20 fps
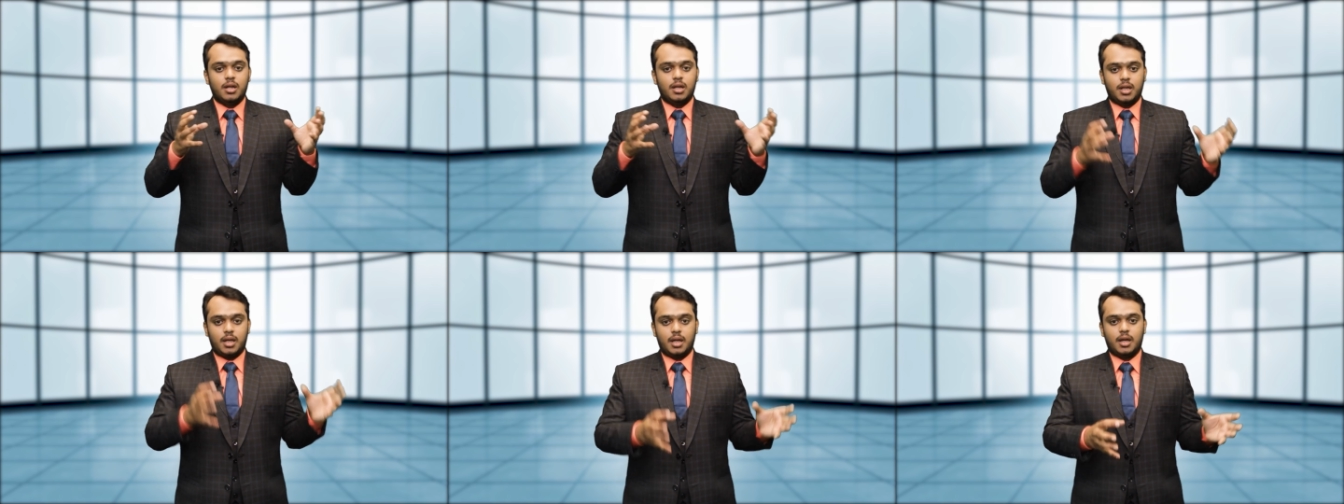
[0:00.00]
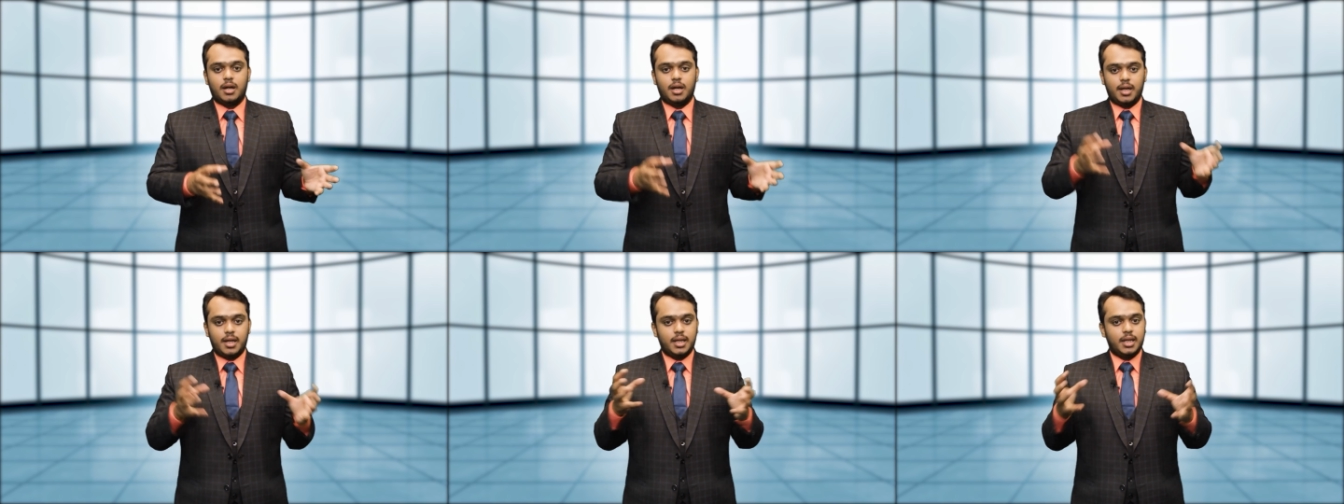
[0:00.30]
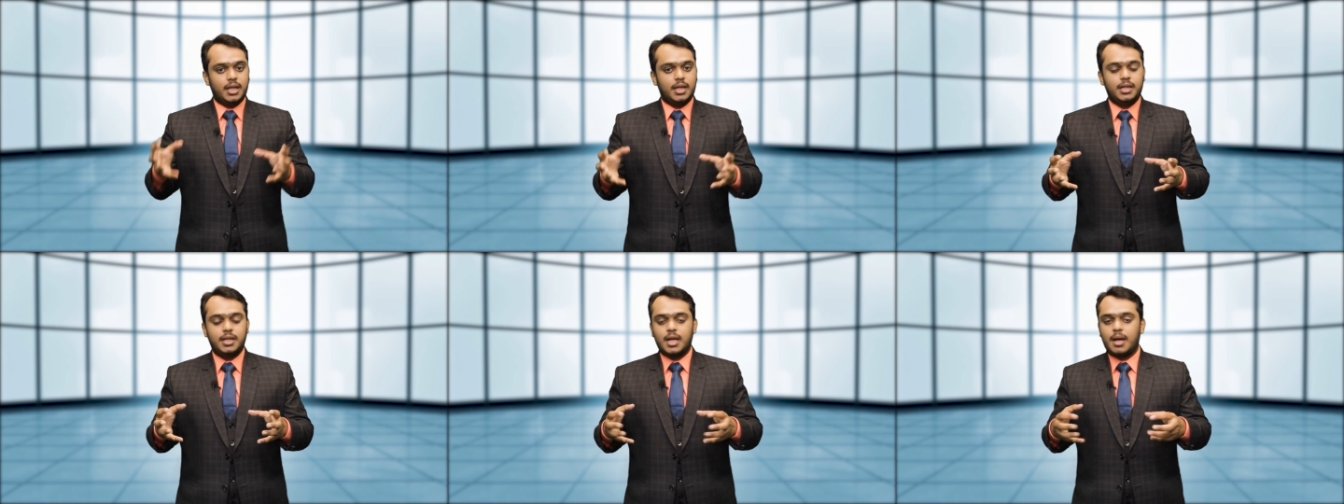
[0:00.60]
here
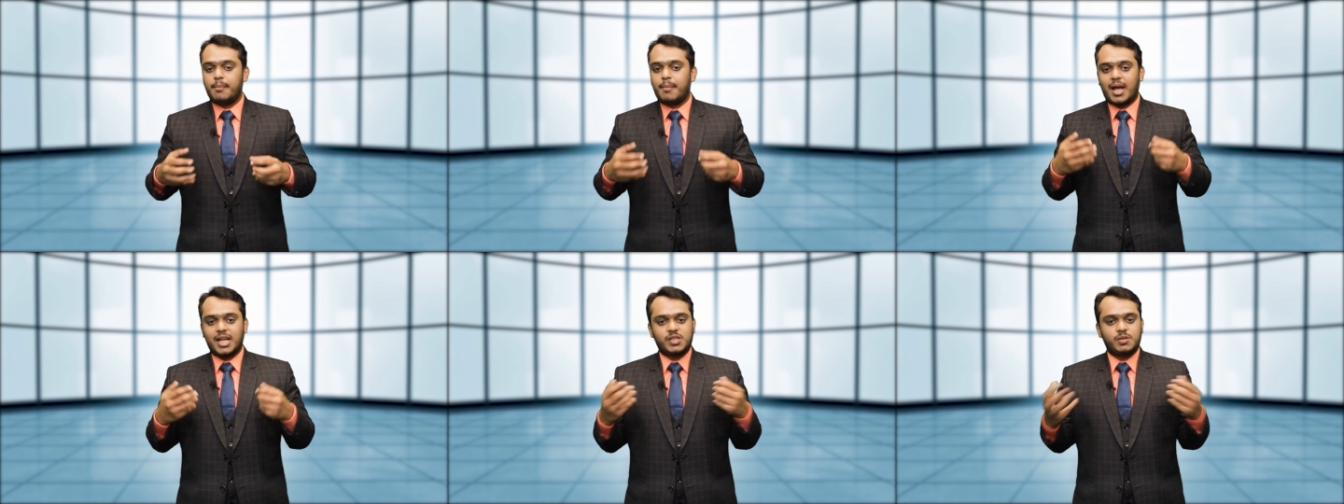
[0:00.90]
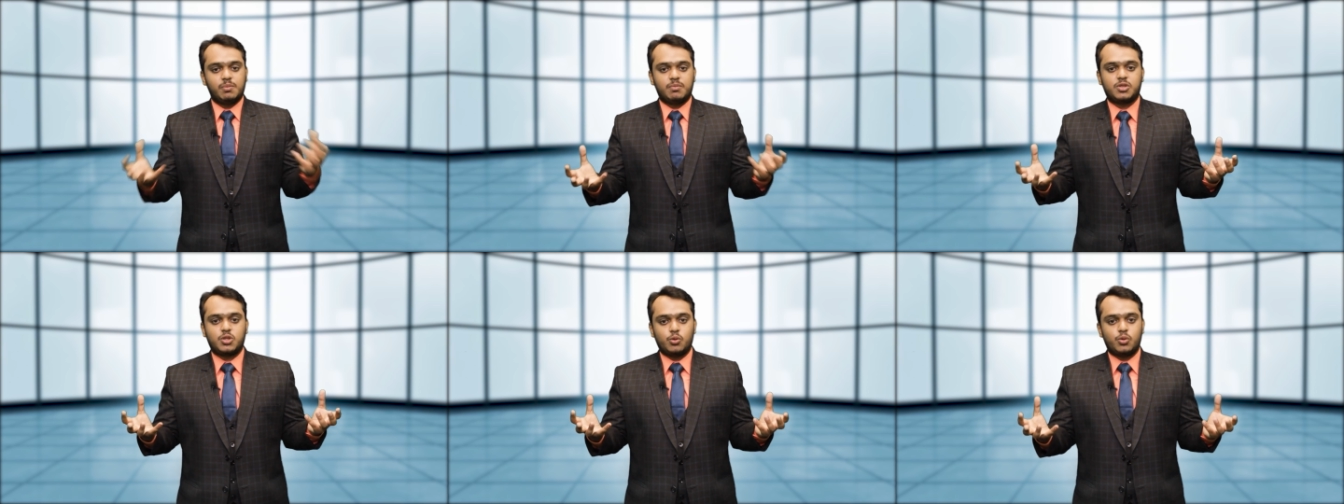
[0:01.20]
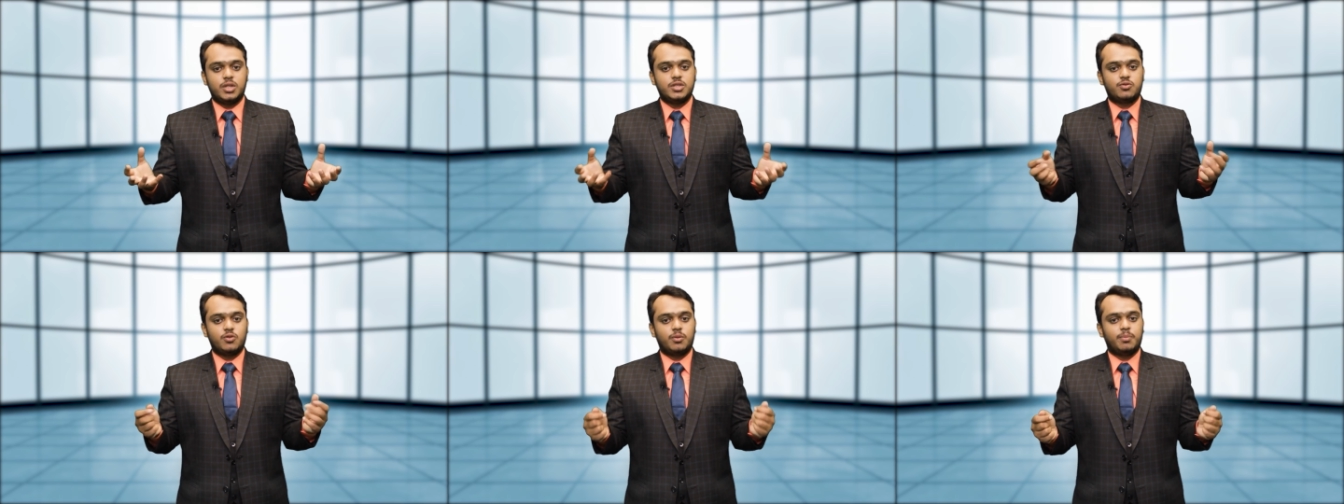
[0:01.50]
in India, maximum
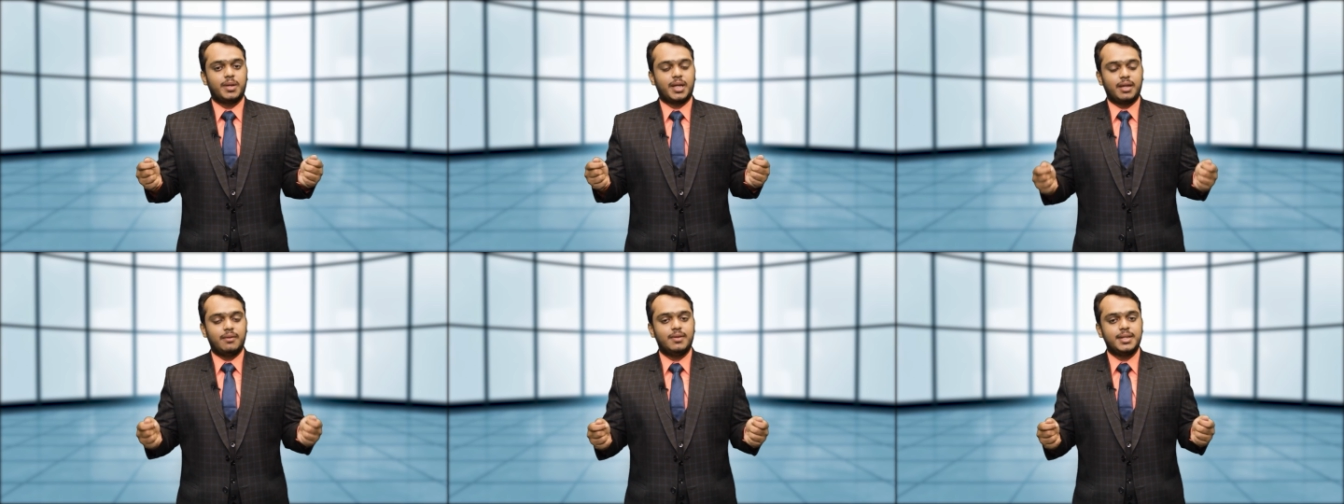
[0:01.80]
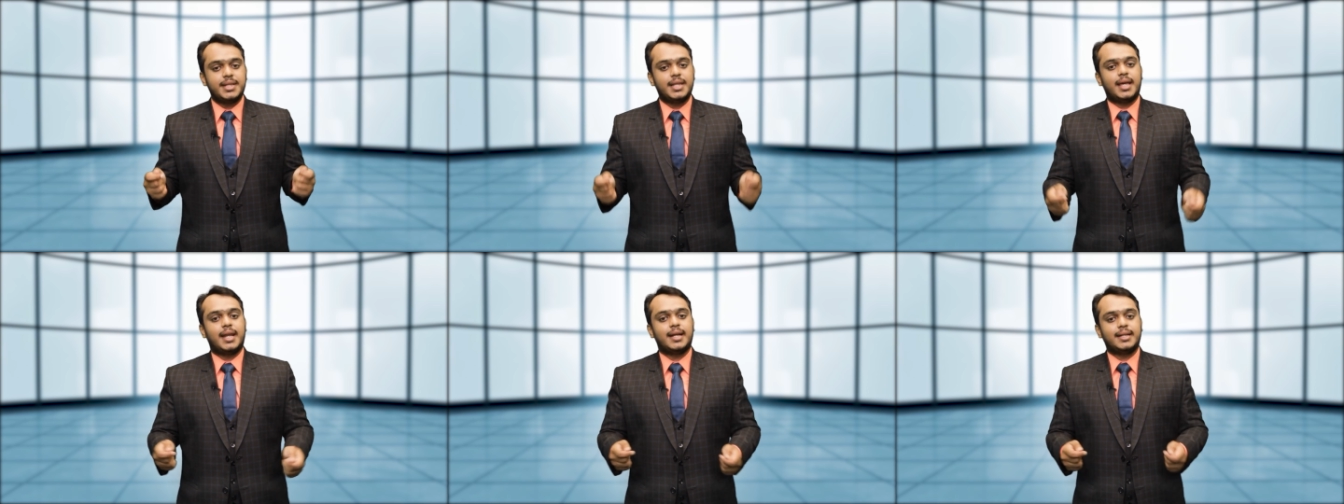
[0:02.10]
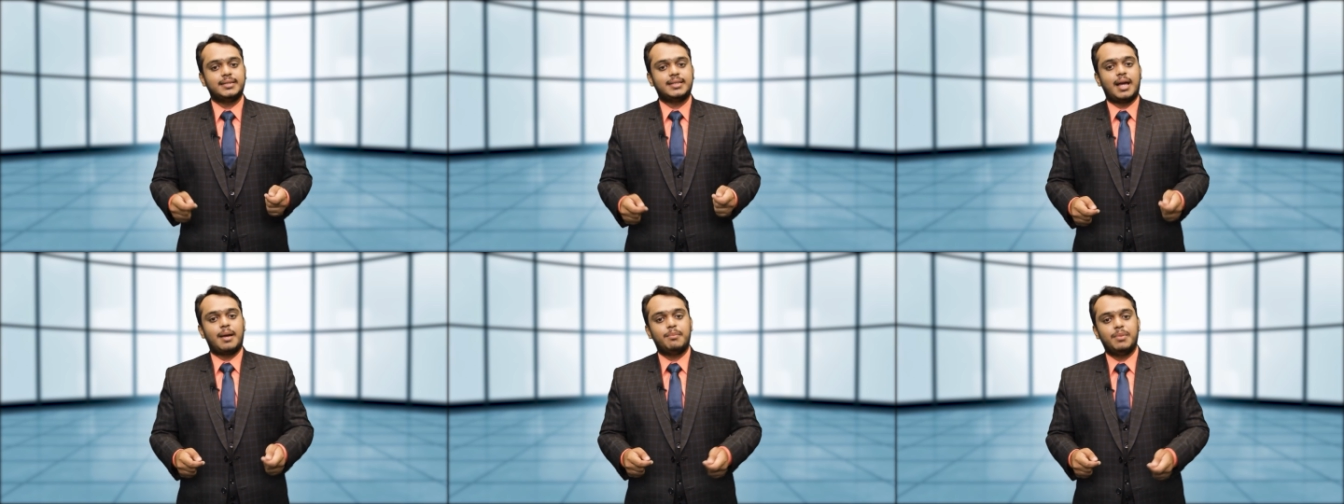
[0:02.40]
students would be giving their
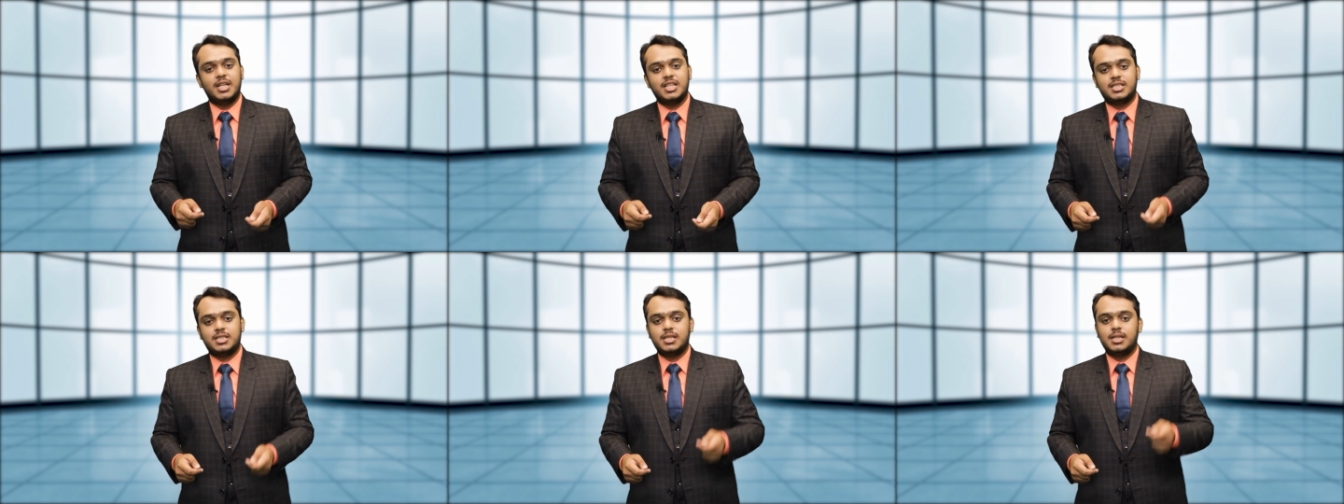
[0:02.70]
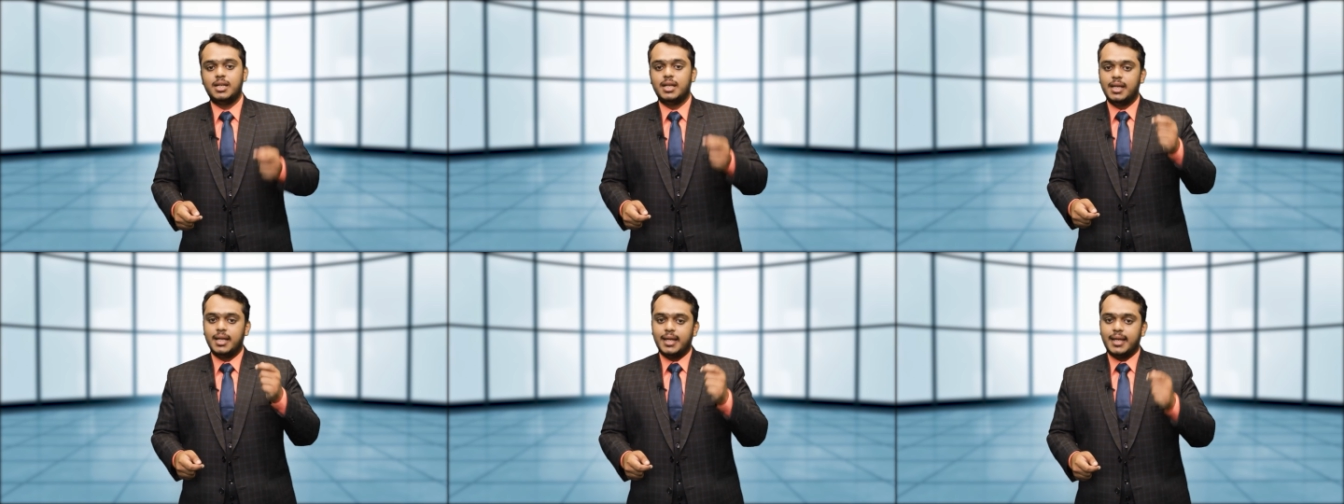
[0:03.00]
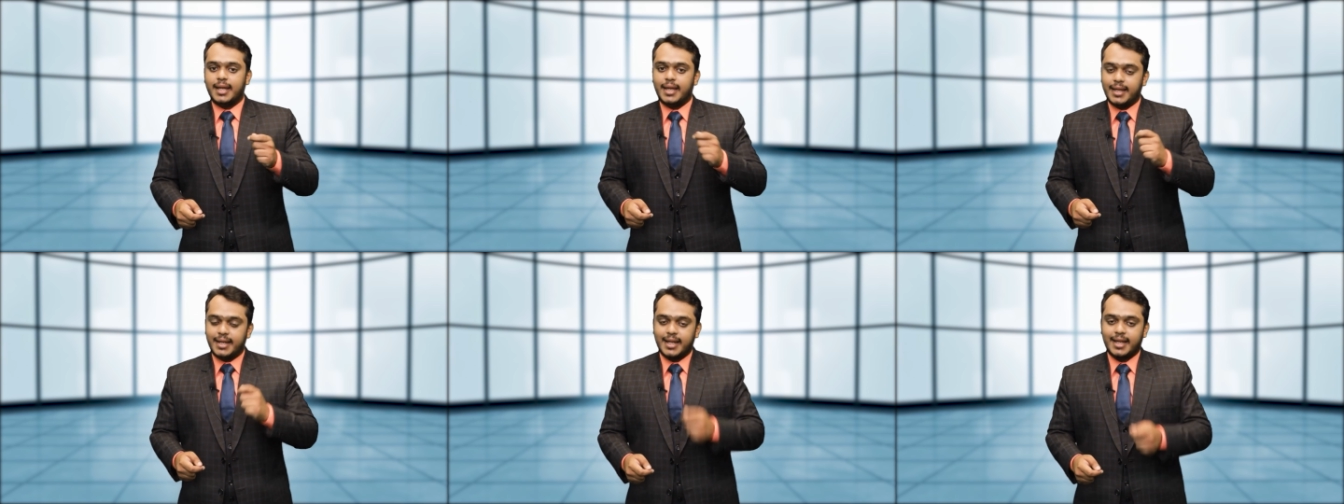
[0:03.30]

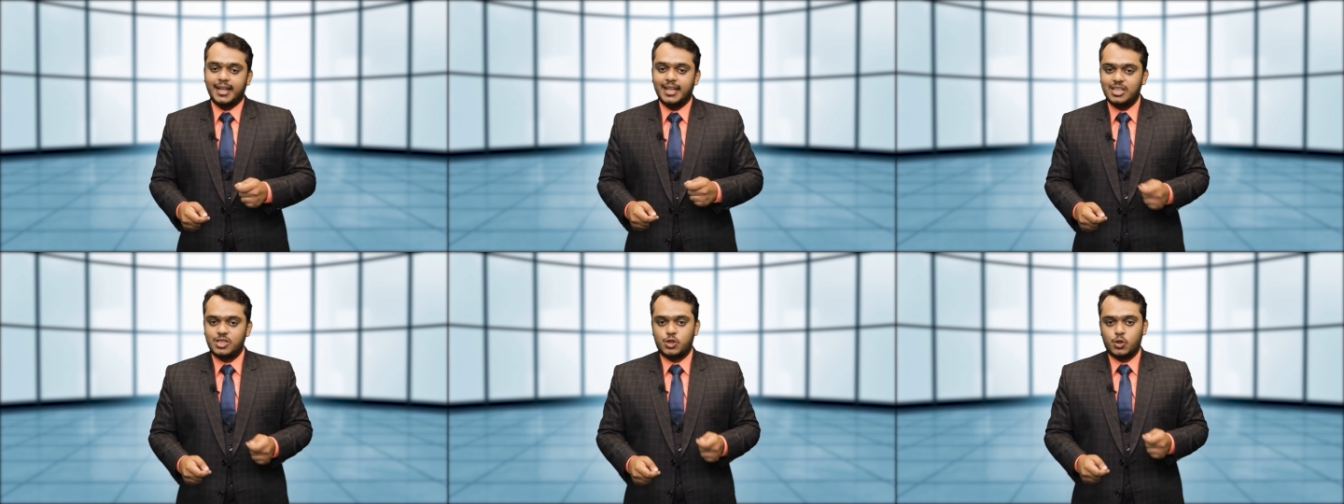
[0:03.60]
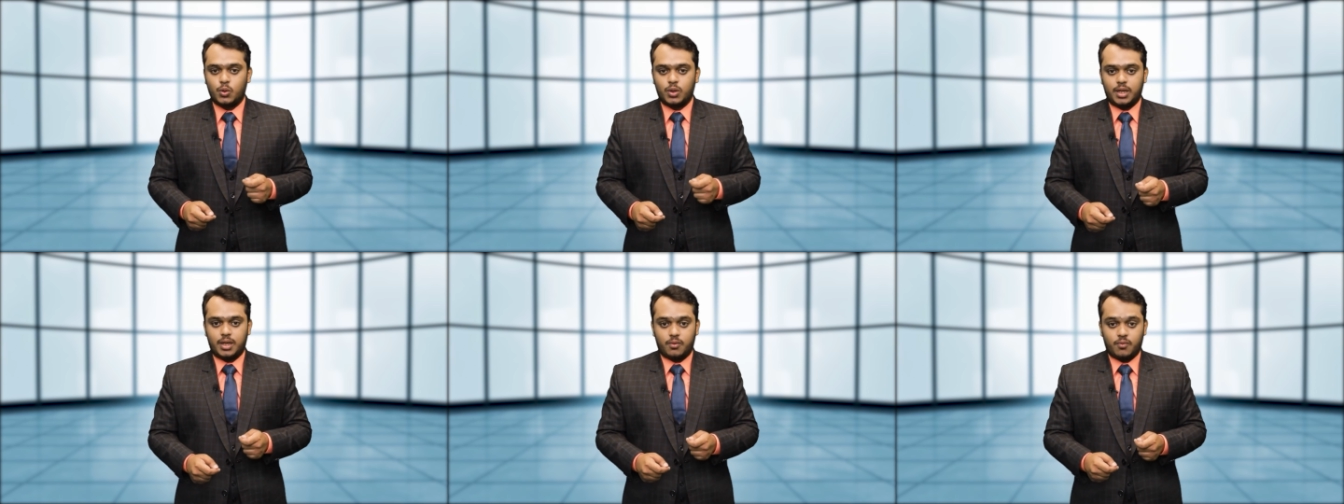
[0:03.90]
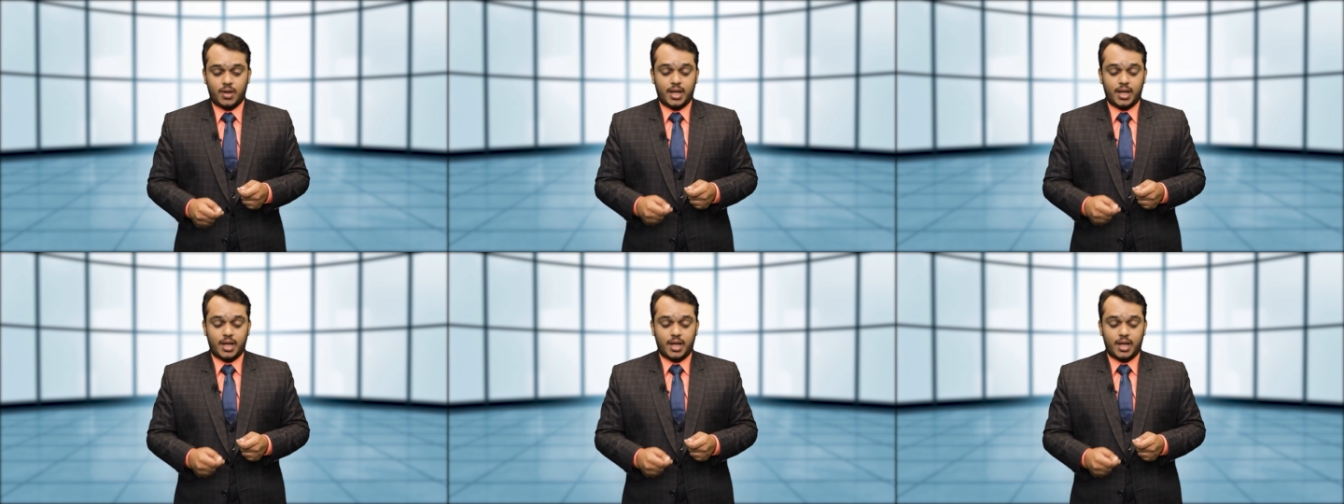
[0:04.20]
examination in English only.